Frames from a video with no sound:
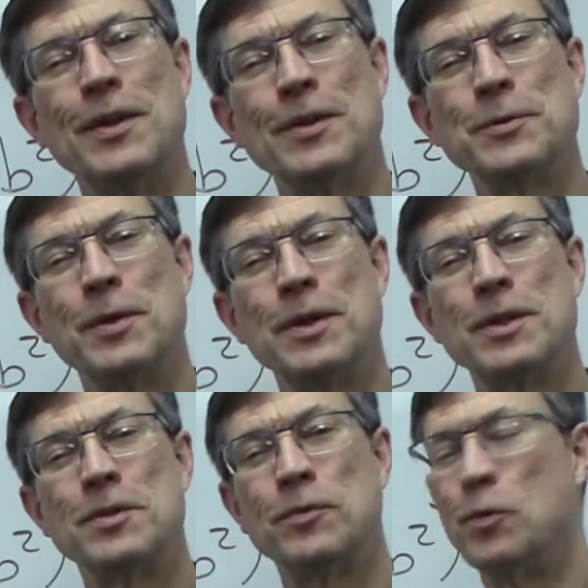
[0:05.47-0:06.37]
This one
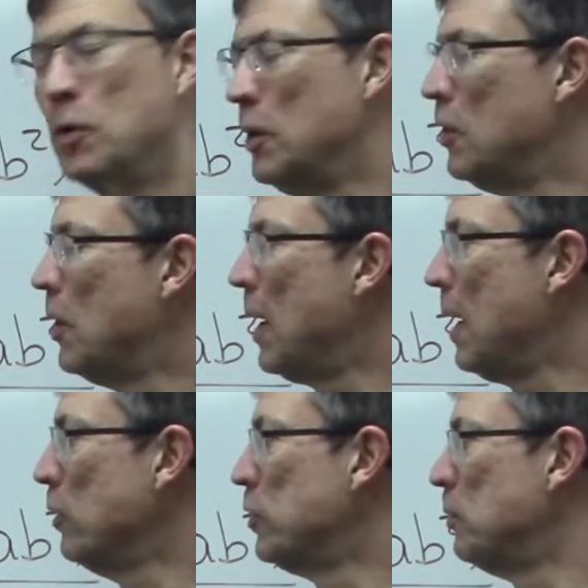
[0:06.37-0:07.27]
is for
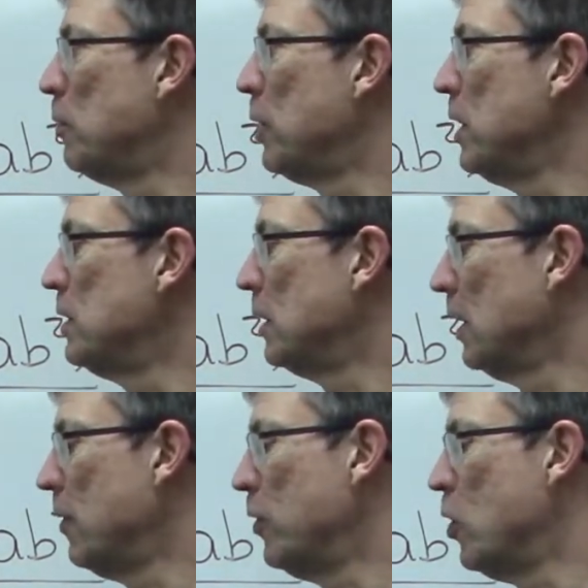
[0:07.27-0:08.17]
Algebra PACE
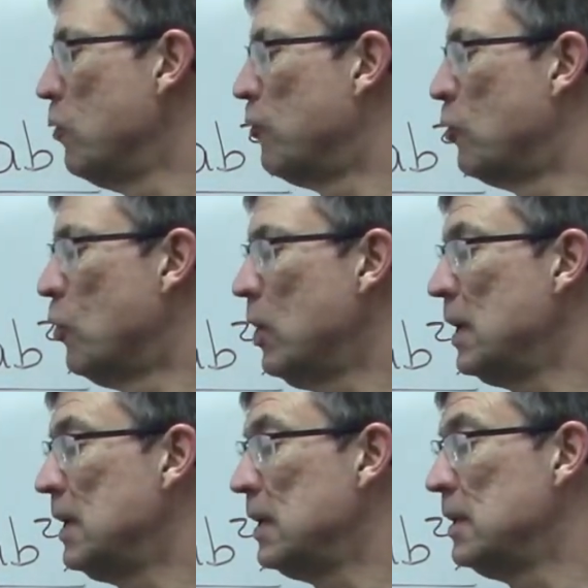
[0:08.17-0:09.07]
1104.
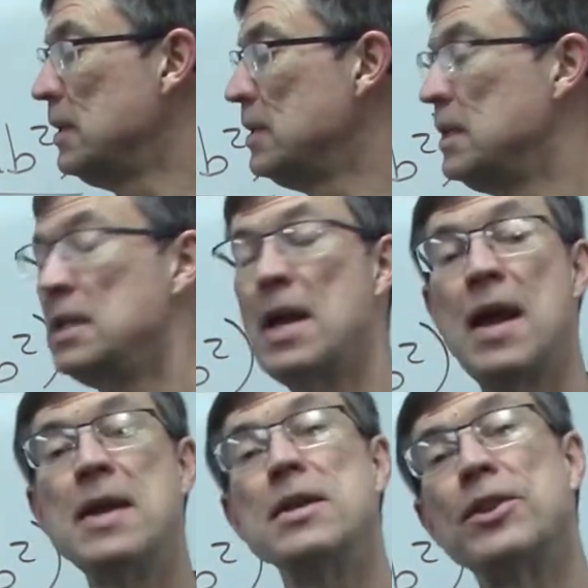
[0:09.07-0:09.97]
It is the
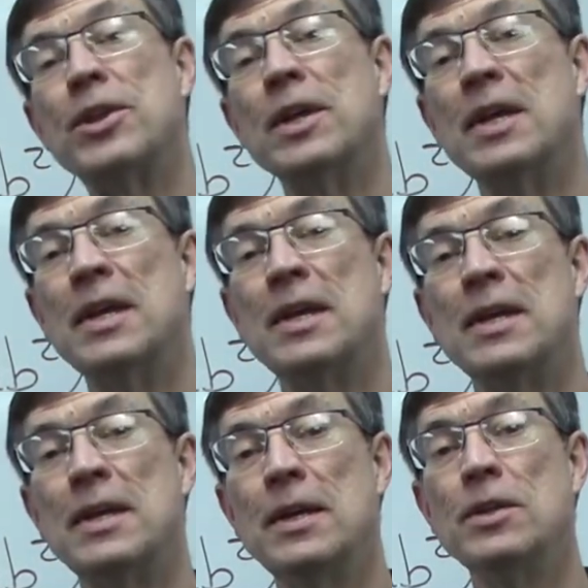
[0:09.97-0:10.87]
eighth
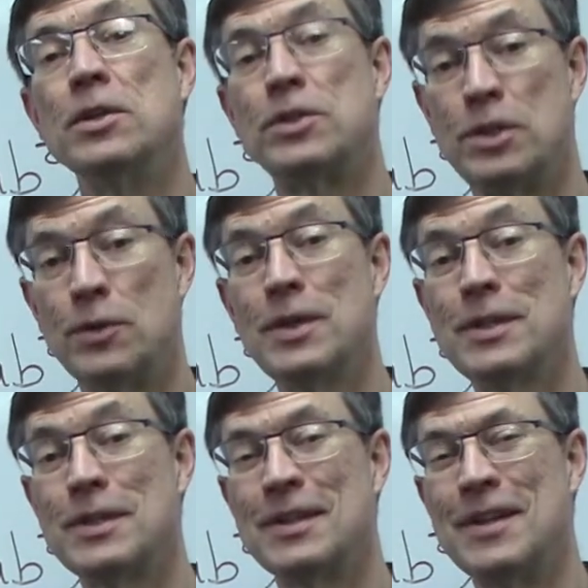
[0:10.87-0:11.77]
in the
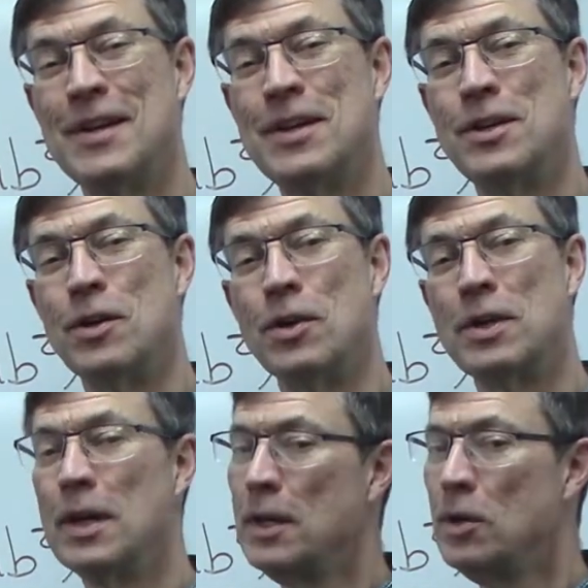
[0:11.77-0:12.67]
series. we are
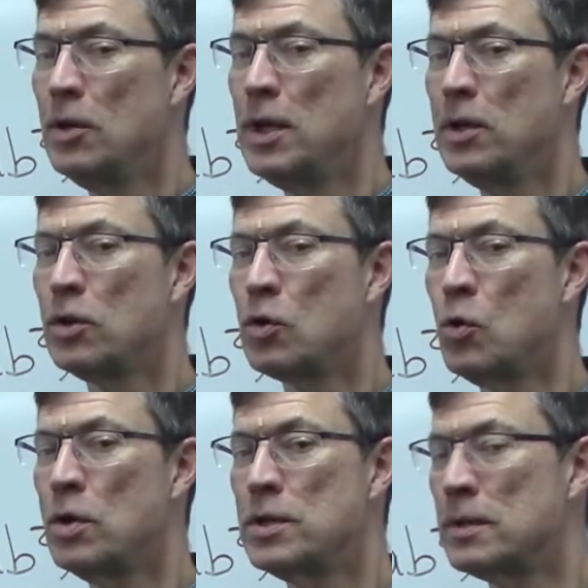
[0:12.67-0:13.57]
getting near the end of the
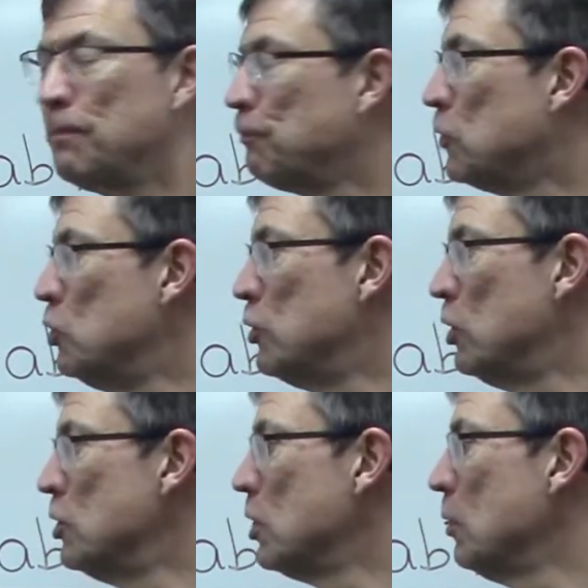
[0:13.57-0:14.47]
course,
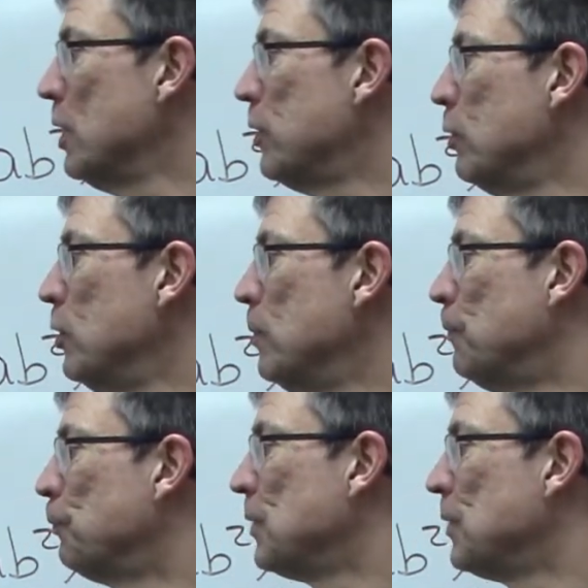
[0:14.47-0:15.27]
two-thirds of the way through.